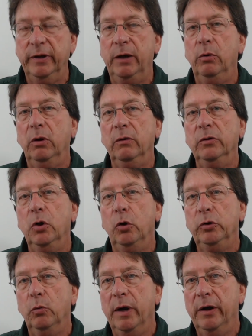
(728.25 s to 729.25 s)
They will
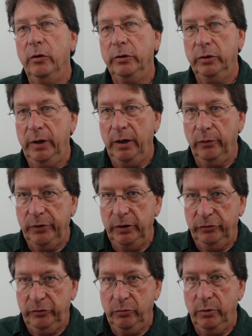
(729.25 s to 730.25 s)
want to know your health
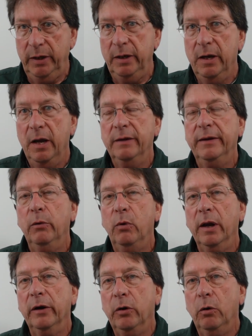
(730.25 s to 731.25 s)
history. They
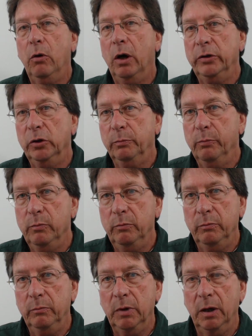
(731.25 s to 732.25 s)
want to know all your
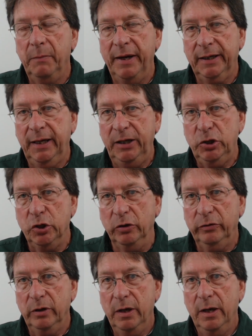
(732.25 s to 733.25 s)

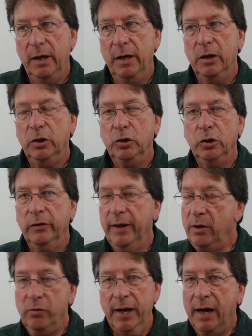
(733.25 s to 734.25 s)
medications.
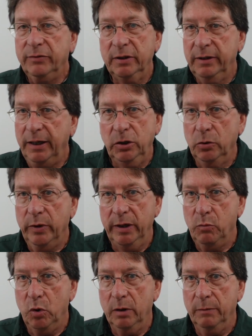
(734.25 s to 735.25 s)
They don't have to take you
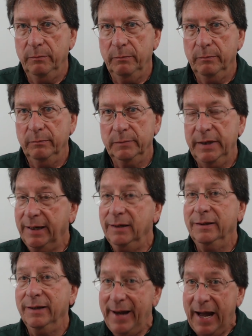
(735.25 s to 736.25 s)
anymore. They
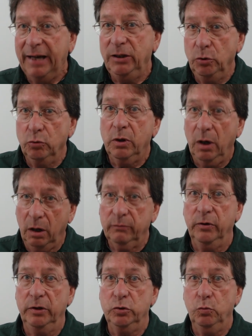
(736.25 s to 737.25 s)
can deny you
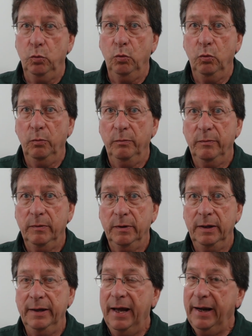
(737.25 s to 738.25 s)
coverage,
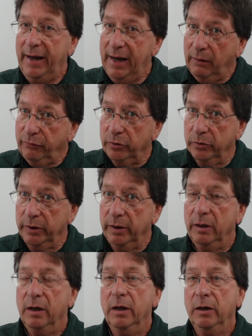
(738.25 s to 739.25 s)
not after
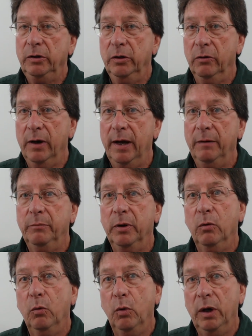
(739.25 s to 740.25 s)
it you're on,
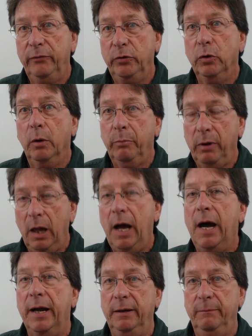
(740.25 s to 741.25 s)
but if you
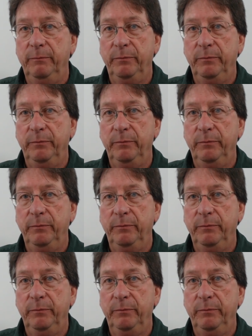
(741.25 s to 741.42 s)
apply.